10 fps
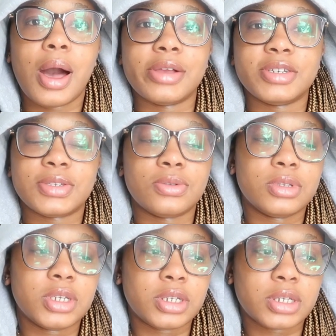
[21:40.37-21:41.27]
I just thought
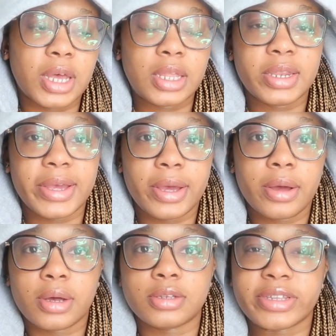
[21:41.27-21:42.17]
to just end it
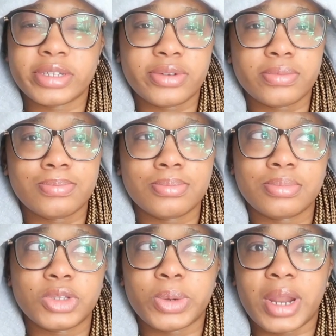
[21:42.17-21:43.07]
because I didn't
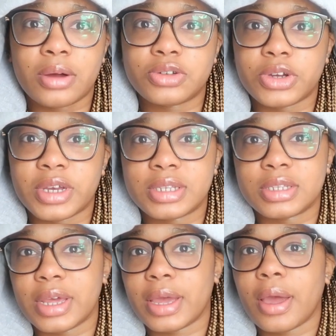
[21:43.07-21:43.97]
do an outro
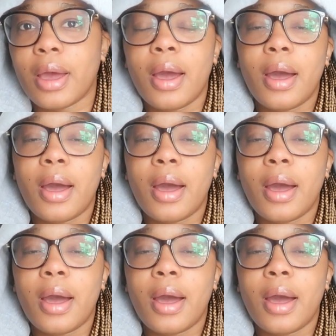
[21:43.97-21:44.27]
yesterday